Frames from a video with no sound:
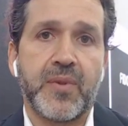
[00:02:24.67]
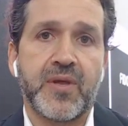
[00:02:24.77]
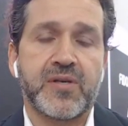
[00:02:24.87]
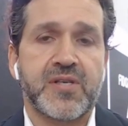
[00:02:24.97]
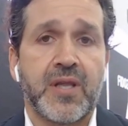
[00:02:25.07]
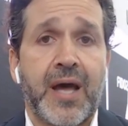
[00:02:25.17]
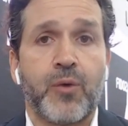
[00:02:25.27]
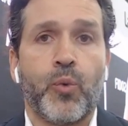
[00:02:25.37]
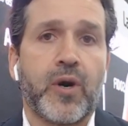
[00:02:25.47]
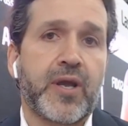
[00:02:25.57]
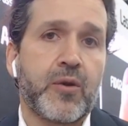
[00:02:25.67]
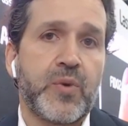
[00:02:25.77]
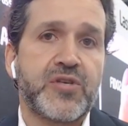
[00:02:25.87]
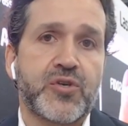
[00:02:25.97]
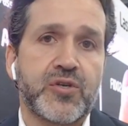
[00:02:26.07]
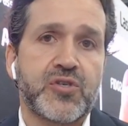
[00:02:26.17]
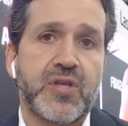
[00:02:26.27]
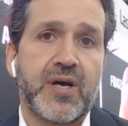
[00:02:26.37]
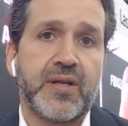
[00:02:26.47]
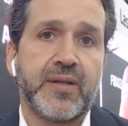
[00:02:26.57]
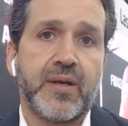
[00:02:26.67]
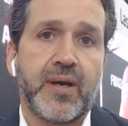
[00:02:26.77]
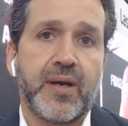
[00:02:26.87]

there's a lot of work and research done